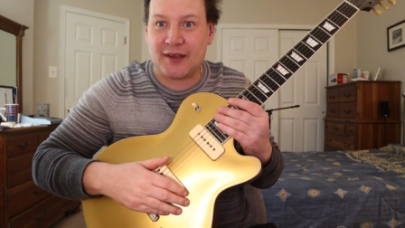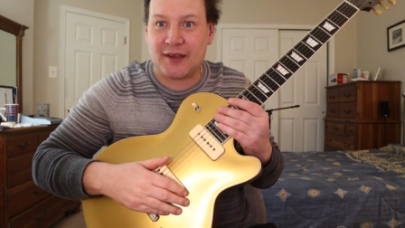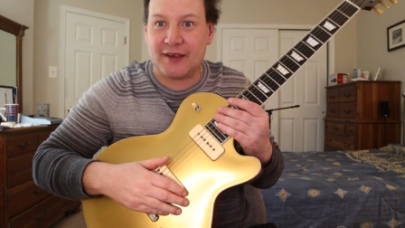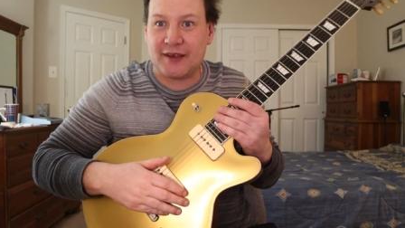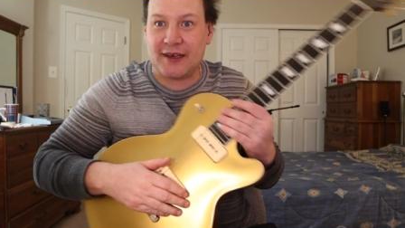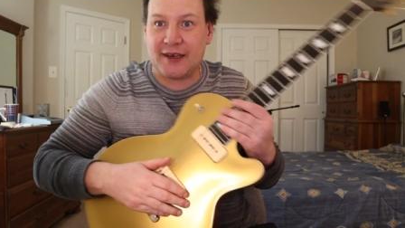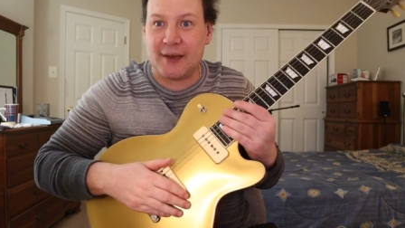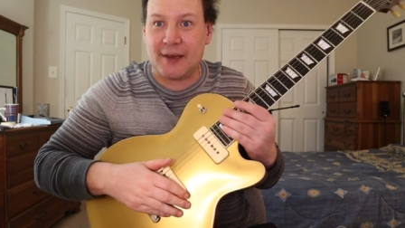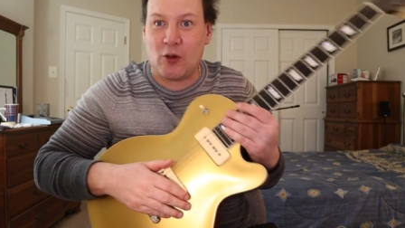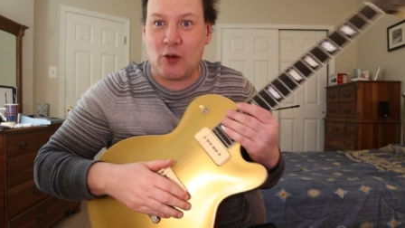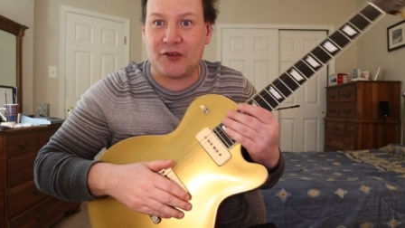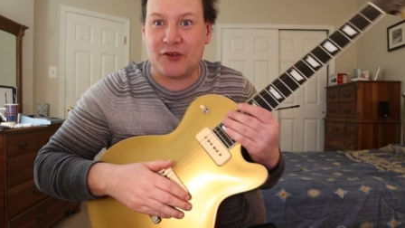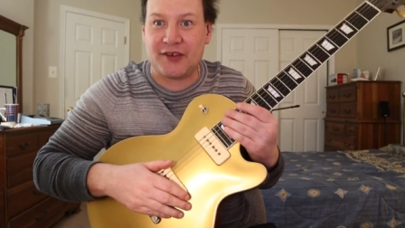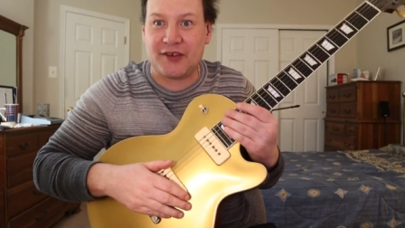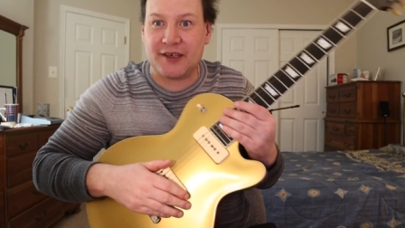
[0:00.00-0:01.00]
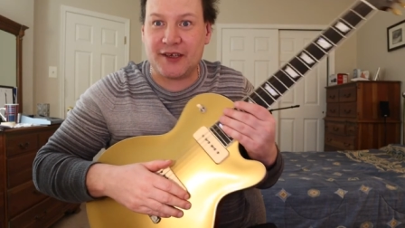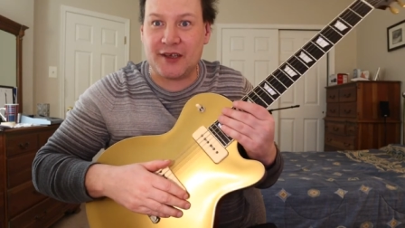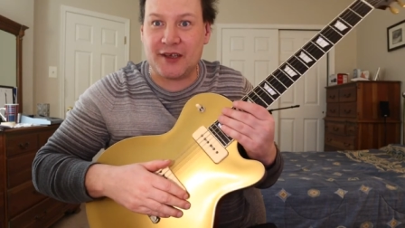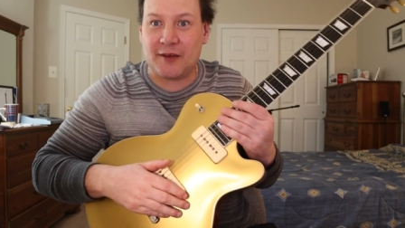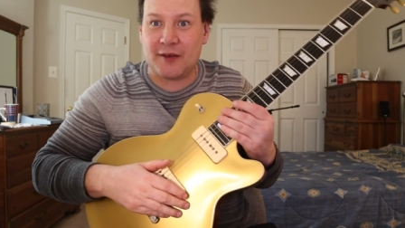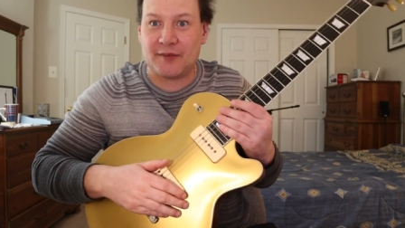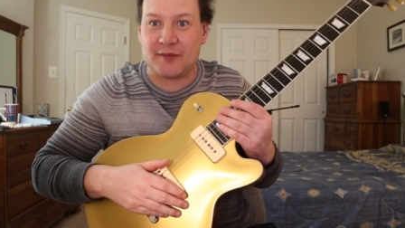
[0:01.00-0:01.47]
then I'm all synced
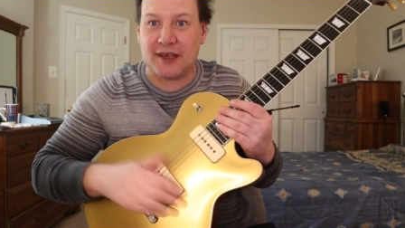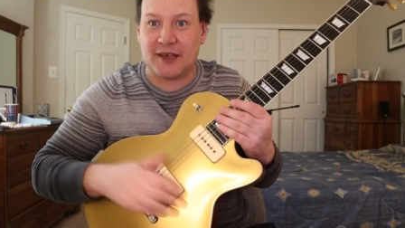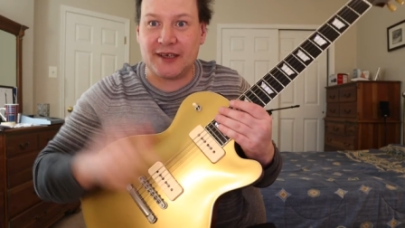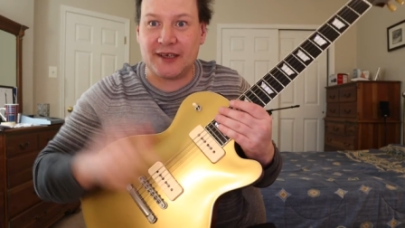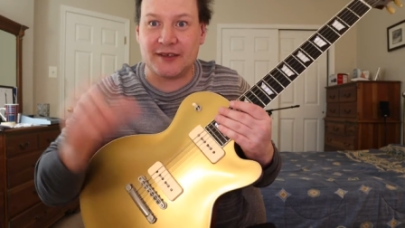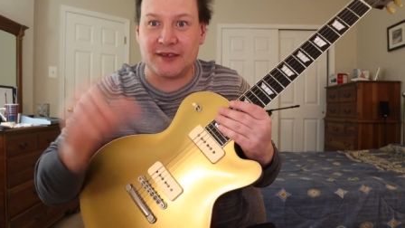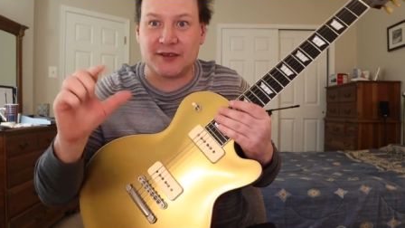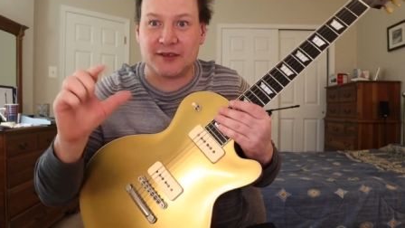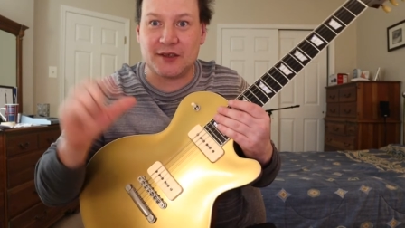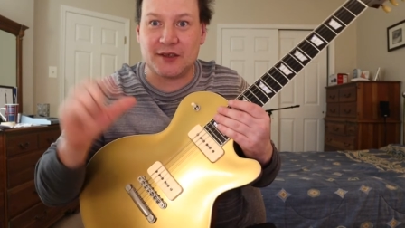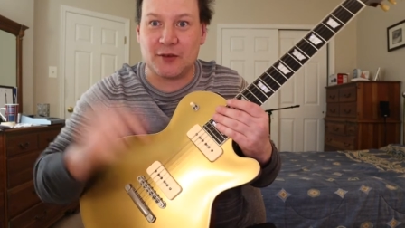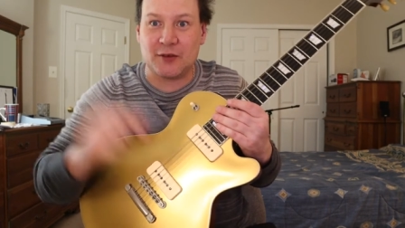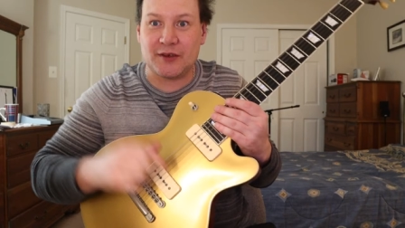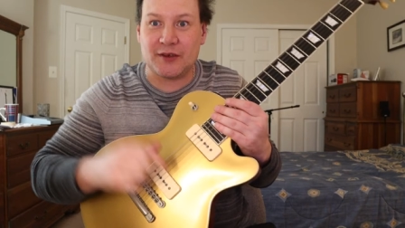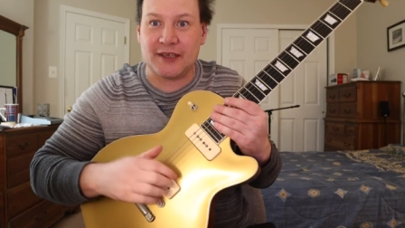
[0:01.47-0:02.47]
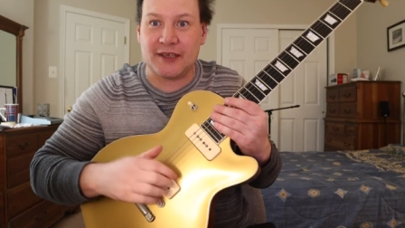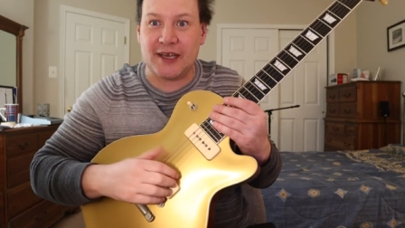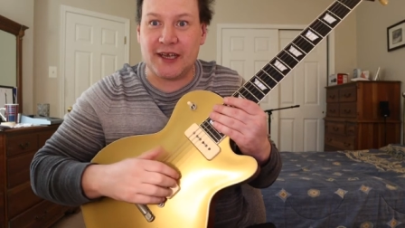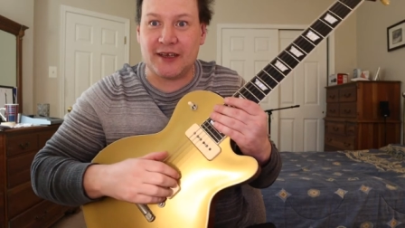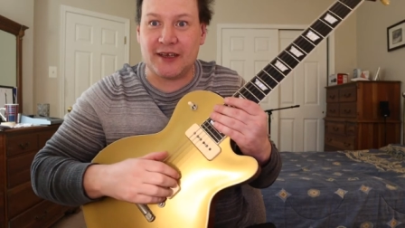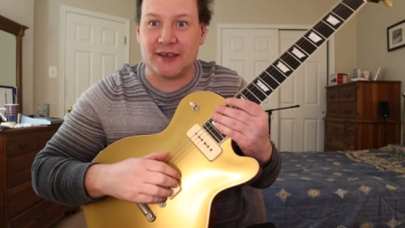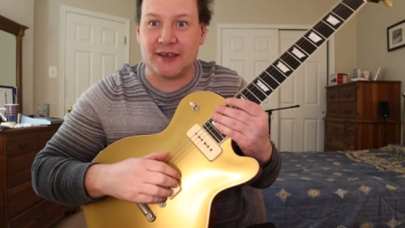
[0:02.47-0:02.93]
up, and I can just go into the
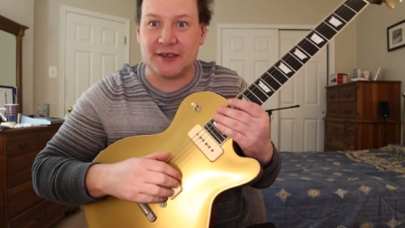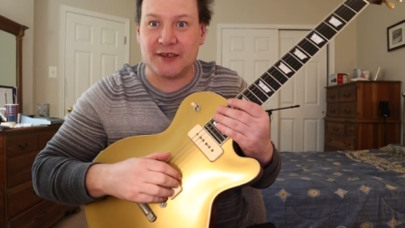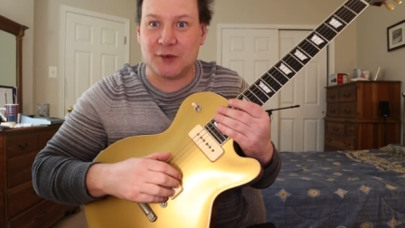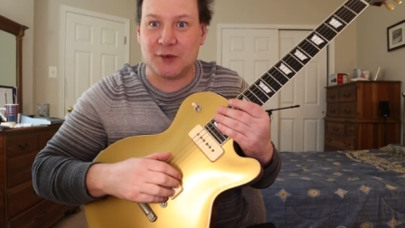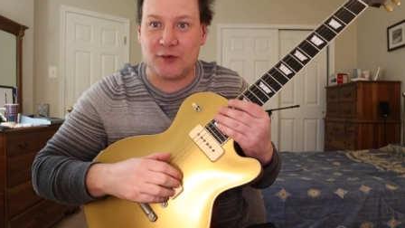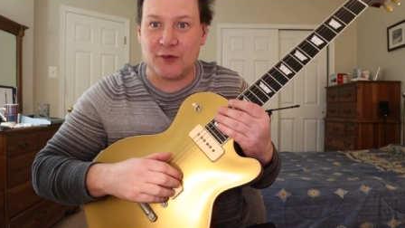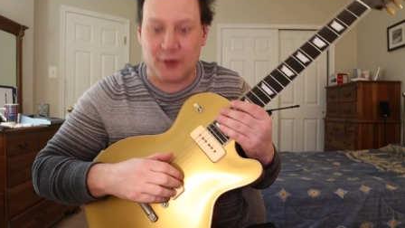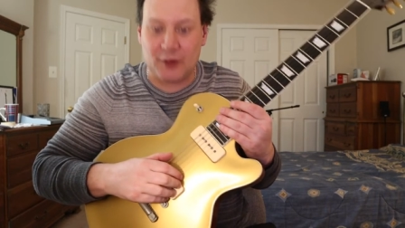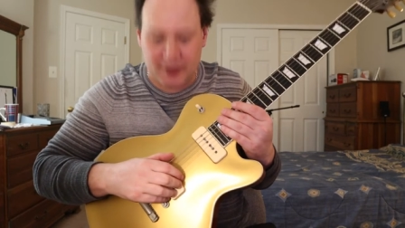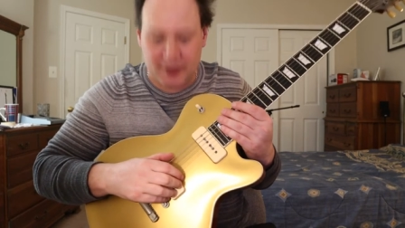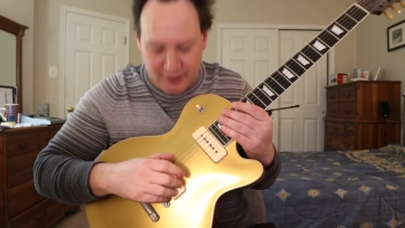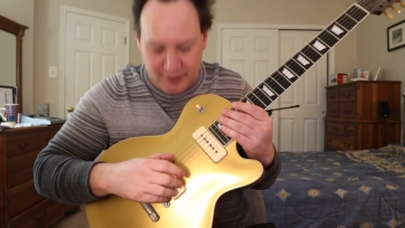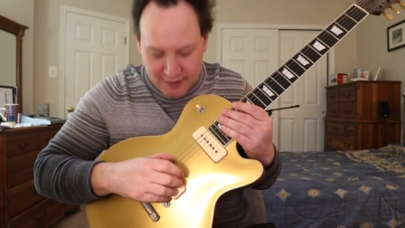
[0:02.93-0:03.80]
editing software,